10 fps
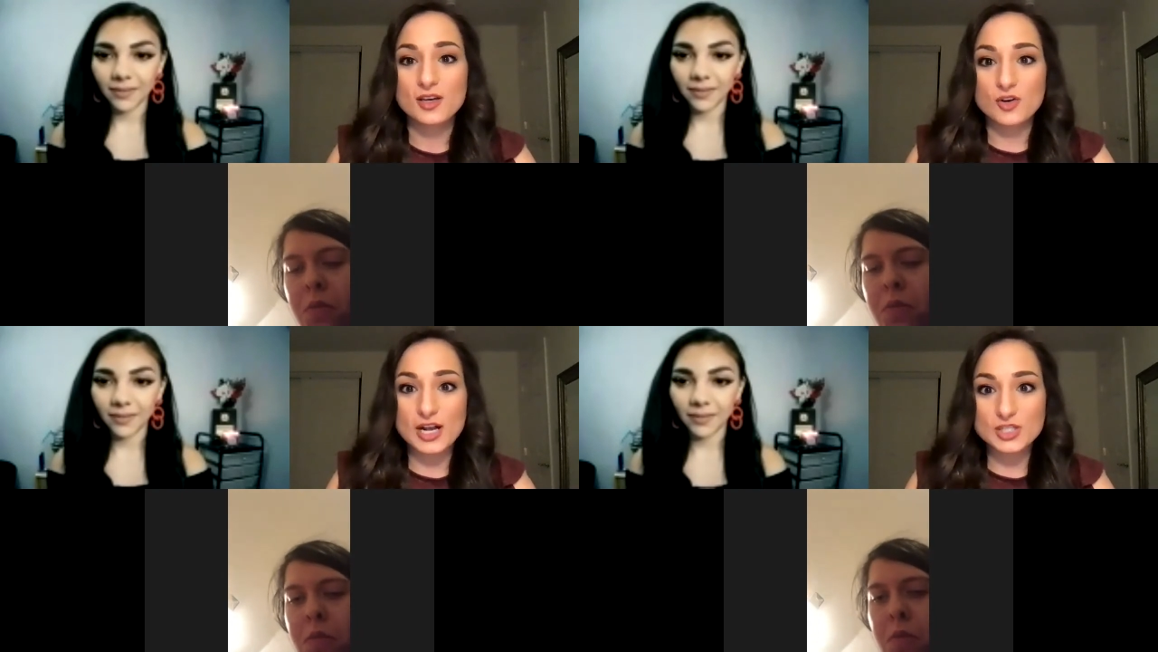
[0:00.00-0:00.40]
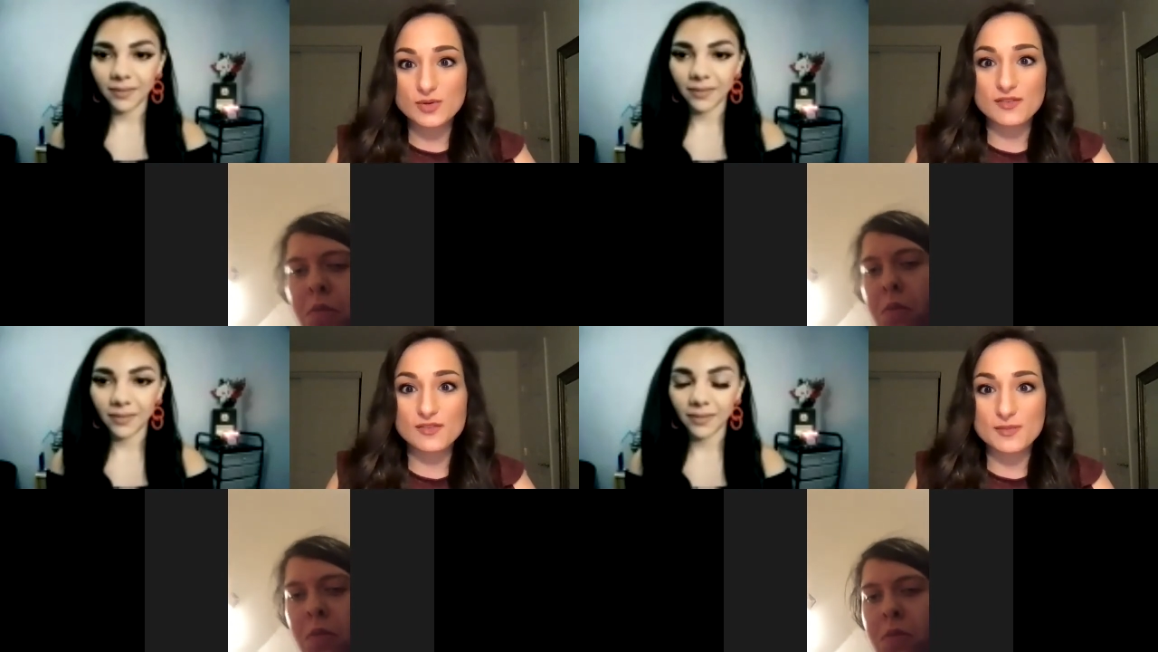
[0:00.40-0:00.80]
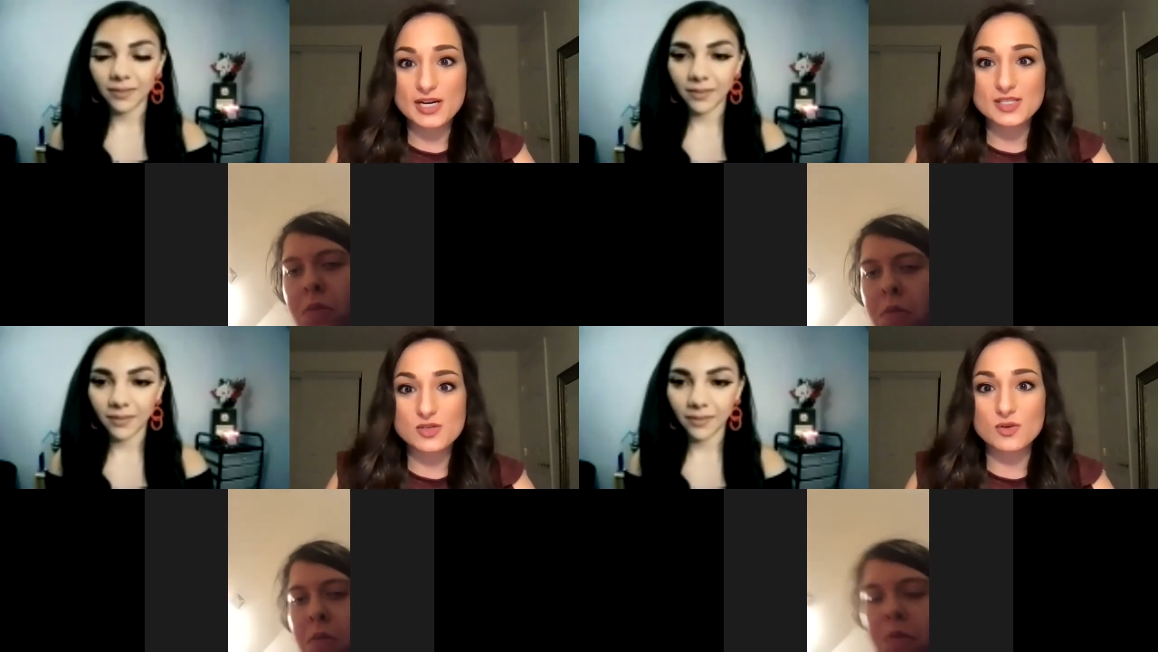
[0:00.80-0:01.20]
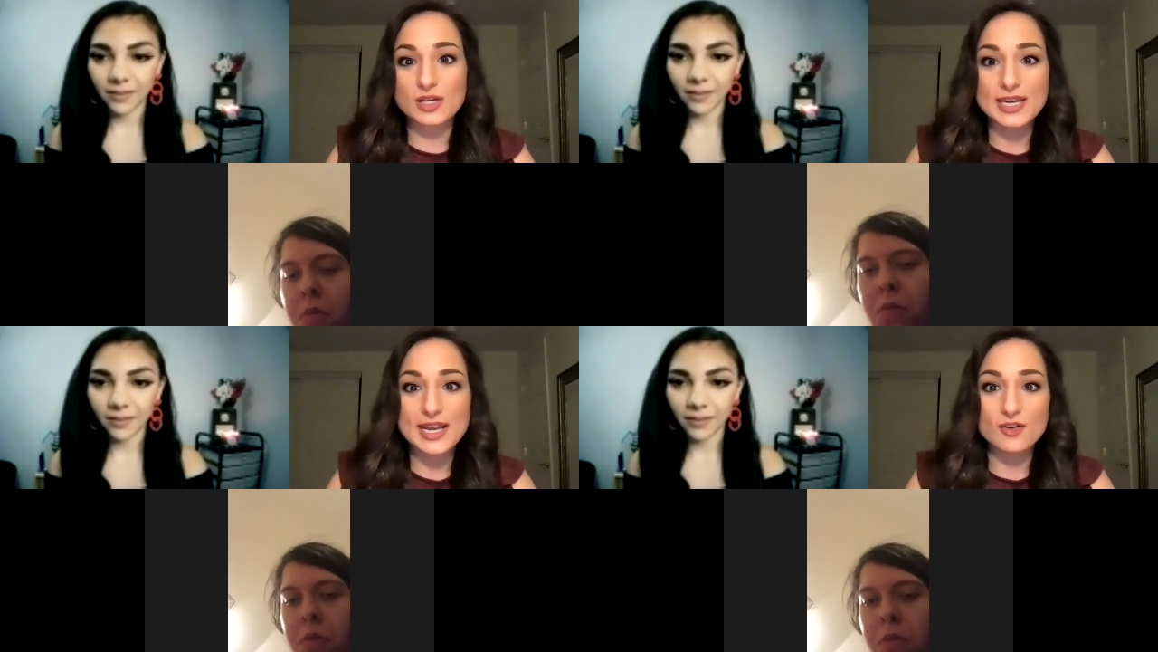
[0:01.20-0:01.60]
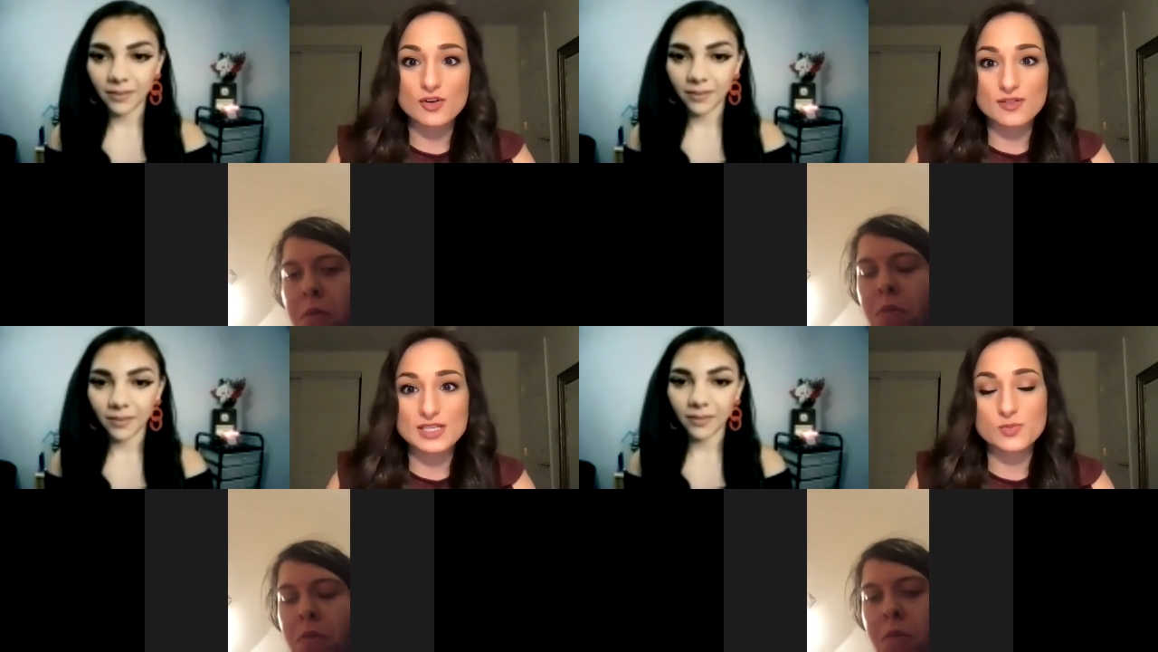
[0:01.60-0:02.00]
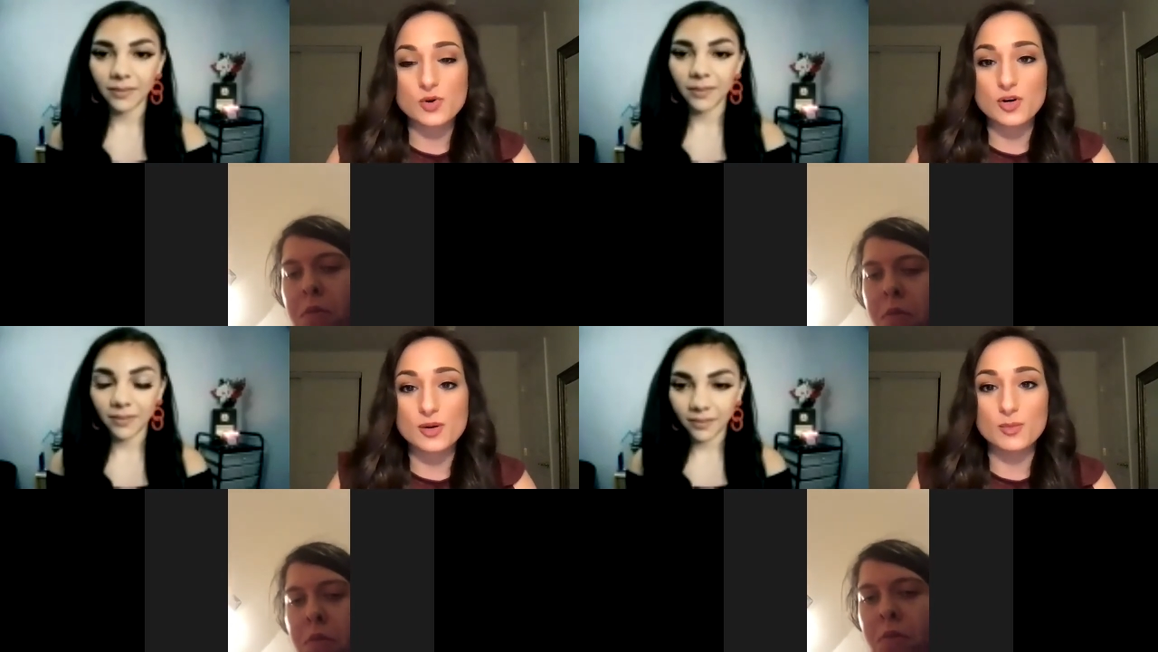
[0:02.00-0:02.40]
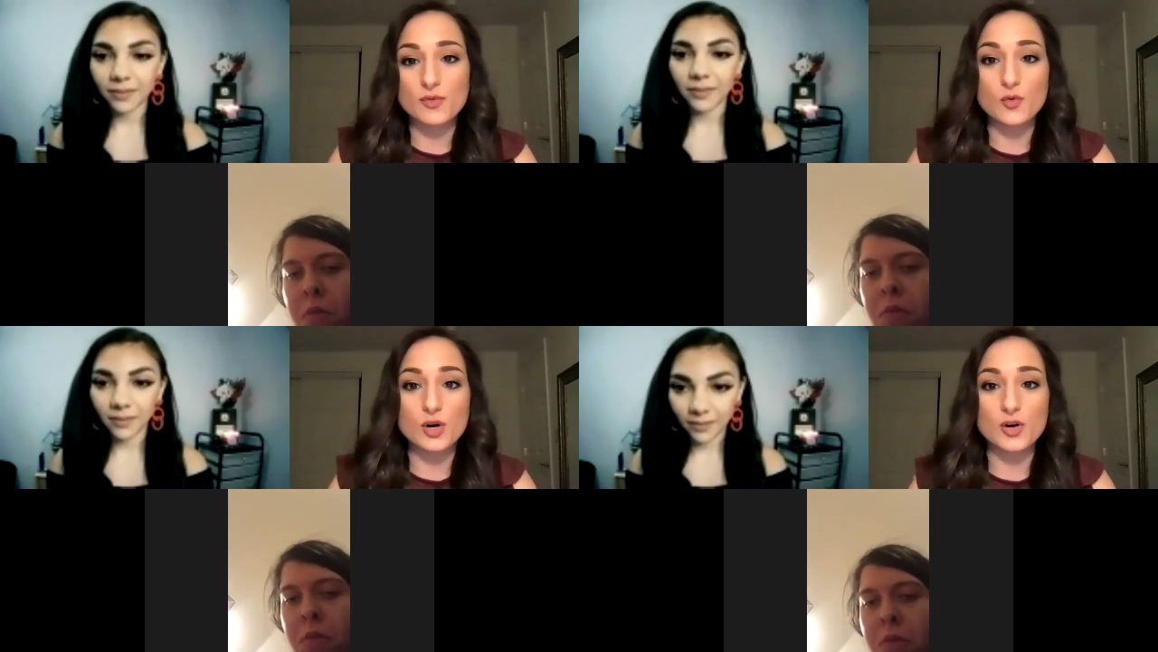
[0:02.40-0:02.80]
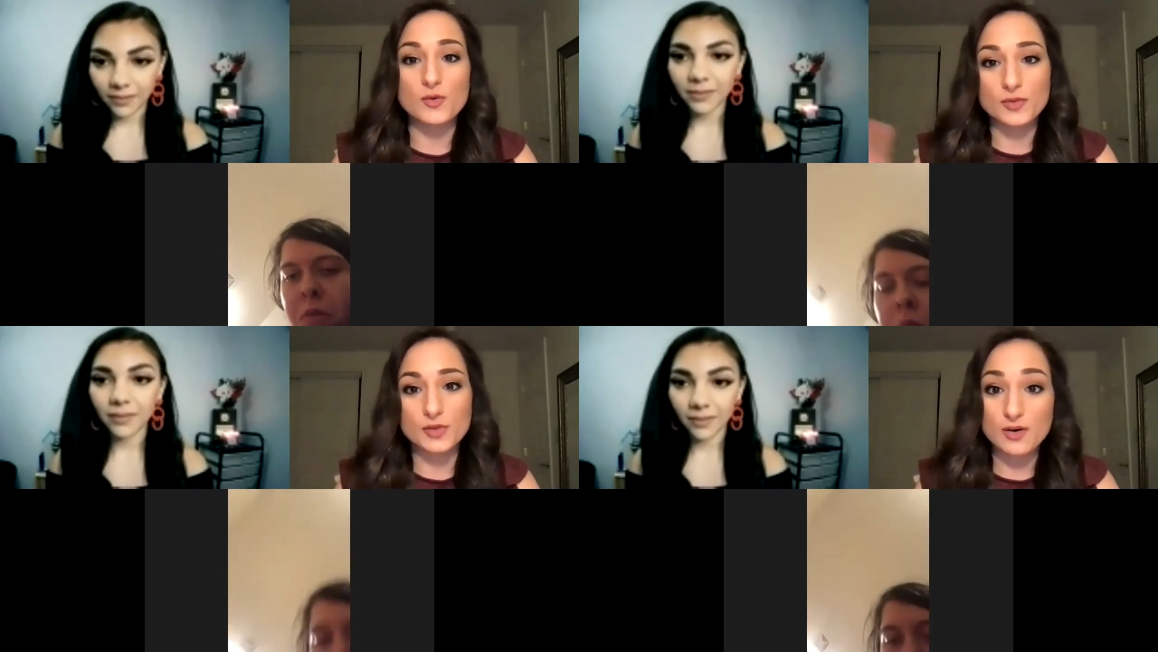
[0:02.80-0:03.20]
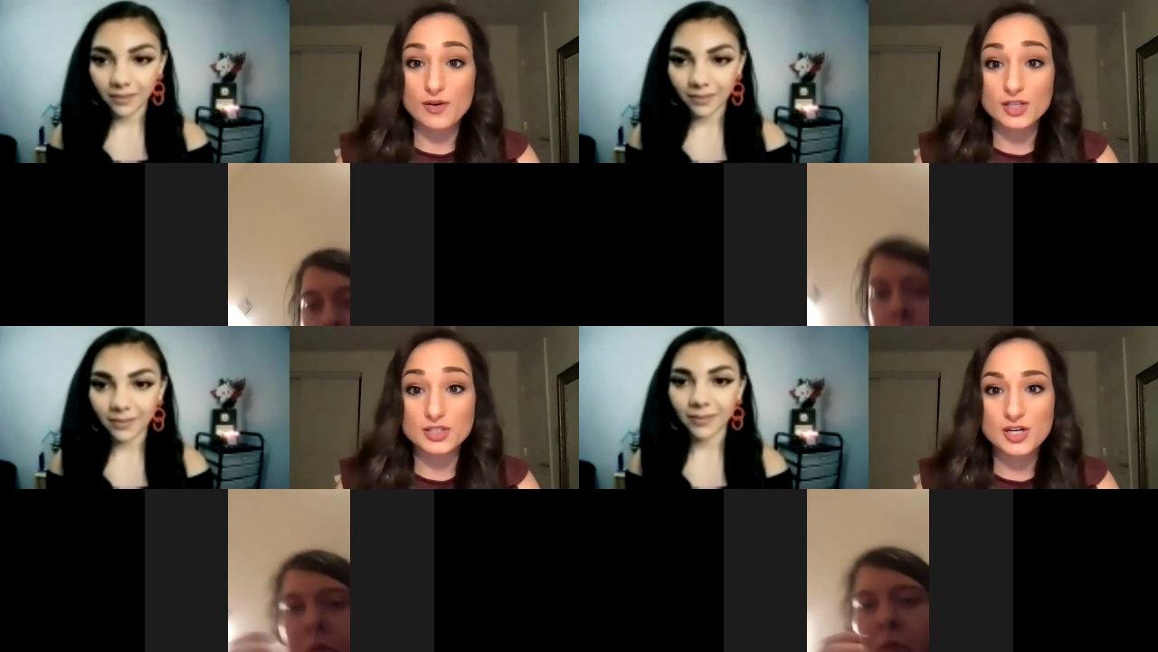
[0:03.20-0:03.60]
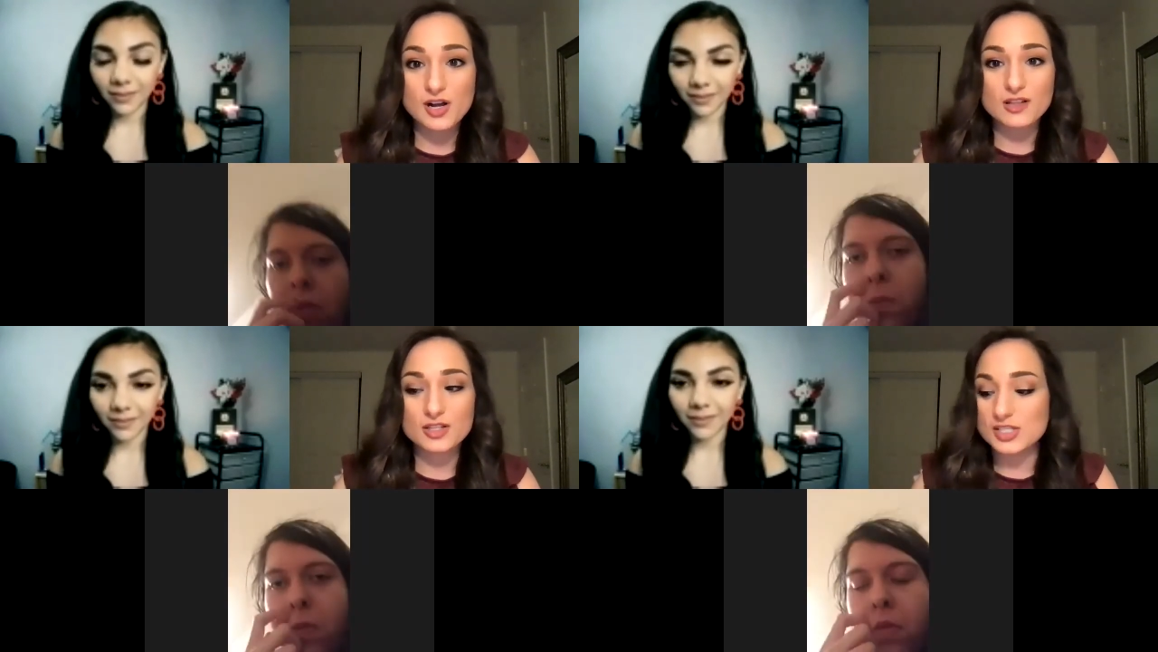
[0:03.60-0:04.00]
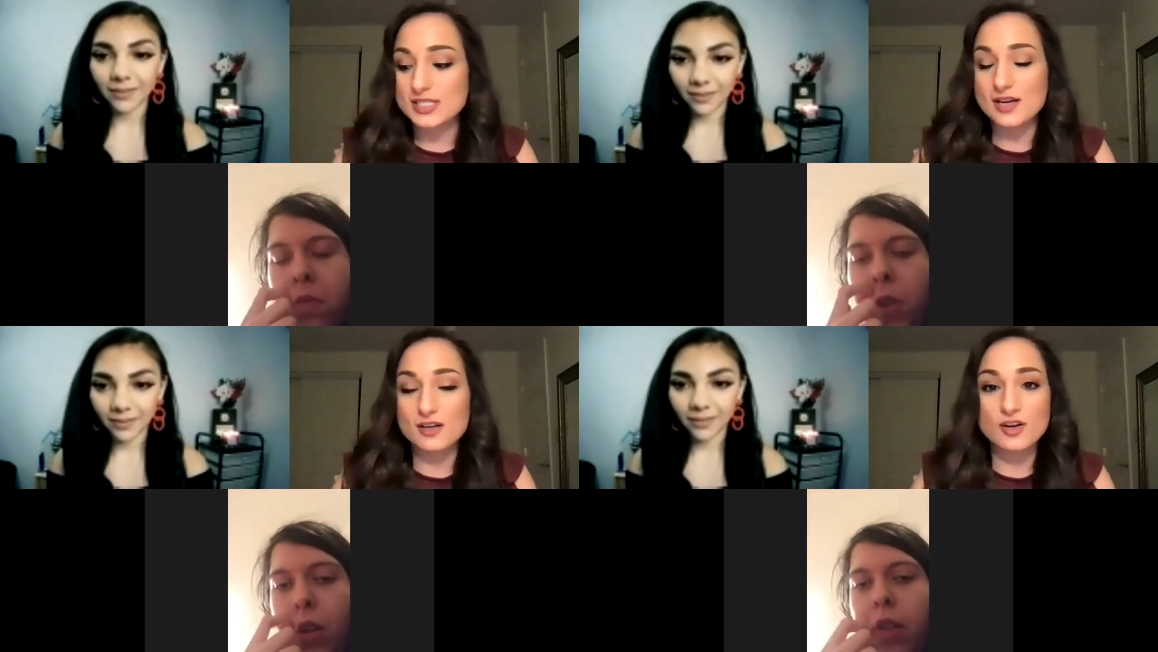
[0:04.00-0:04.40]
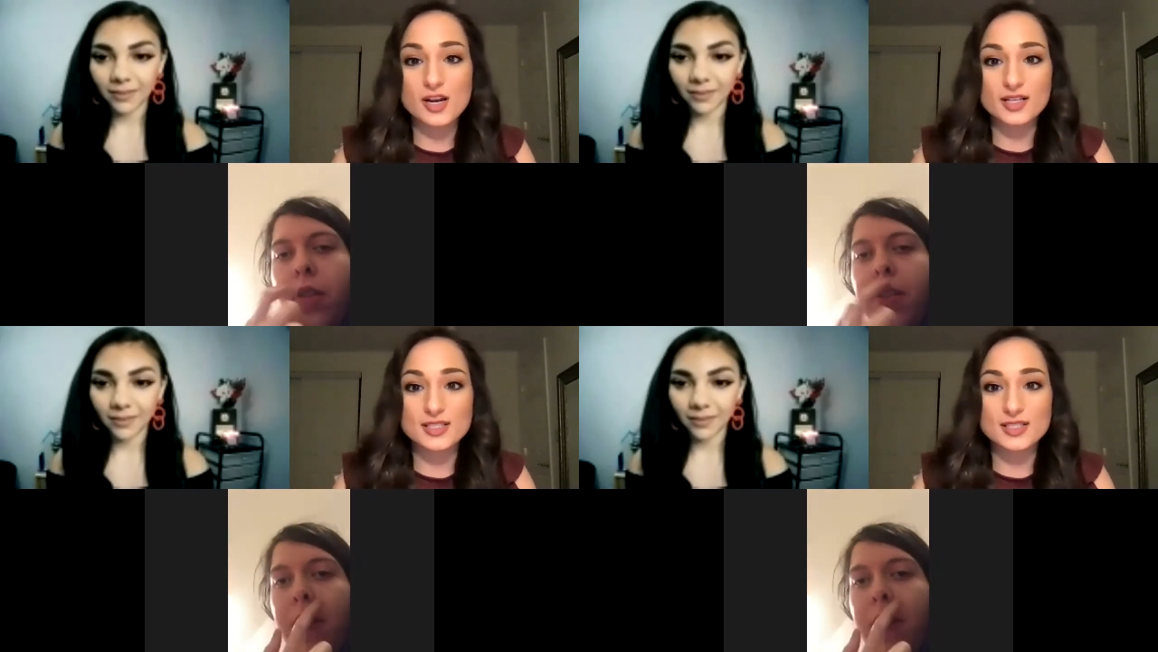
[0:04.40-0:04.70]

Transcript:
Speaker 1: graduated from high school and now you're in this program before hopefully going on to college. Is that correct?